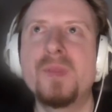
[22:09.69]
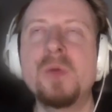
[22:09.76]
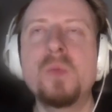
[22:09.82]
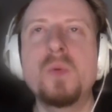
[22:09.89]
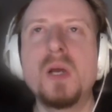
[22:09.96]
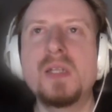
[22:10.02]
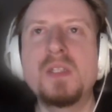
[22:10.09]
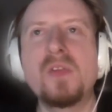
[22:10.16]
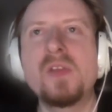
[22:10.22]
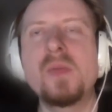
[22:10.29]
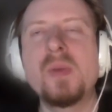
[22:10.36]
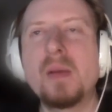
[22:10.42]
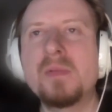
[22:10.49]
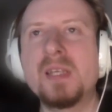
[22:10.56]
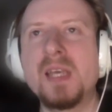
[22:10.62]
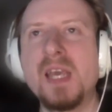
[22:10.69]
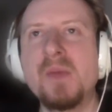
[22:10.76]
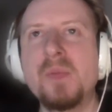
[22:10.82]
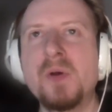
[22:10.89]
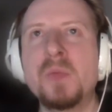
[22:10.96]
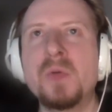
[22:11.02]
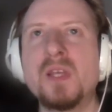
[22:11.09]
I don't think you'd be able to
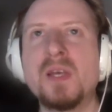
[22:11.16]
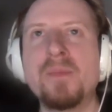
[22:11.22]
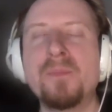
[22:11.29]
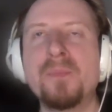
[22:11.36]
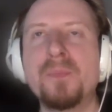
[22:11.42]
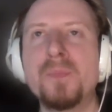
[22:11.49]
keep up with him.